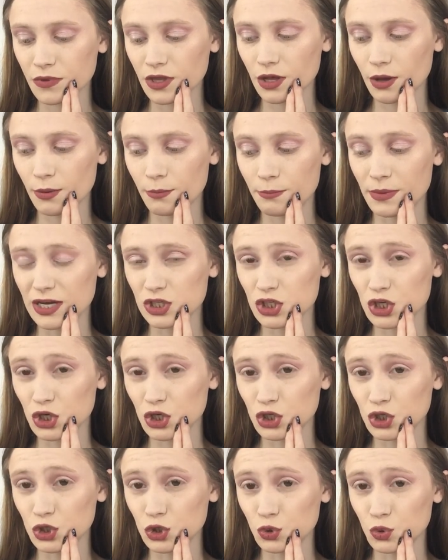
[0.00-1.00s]
Make sure
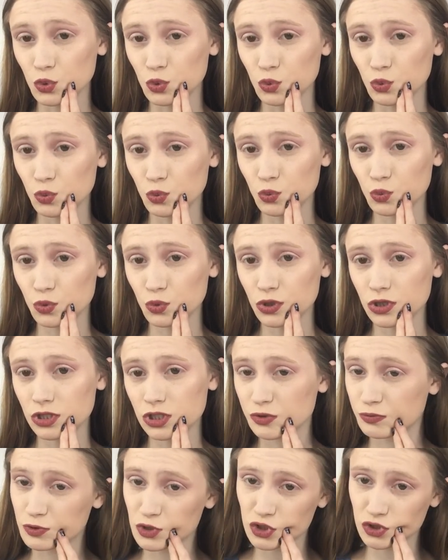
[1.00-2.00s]
you
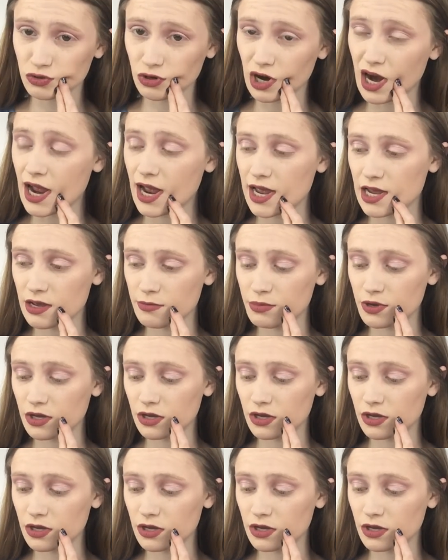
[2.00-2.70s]
subscribe,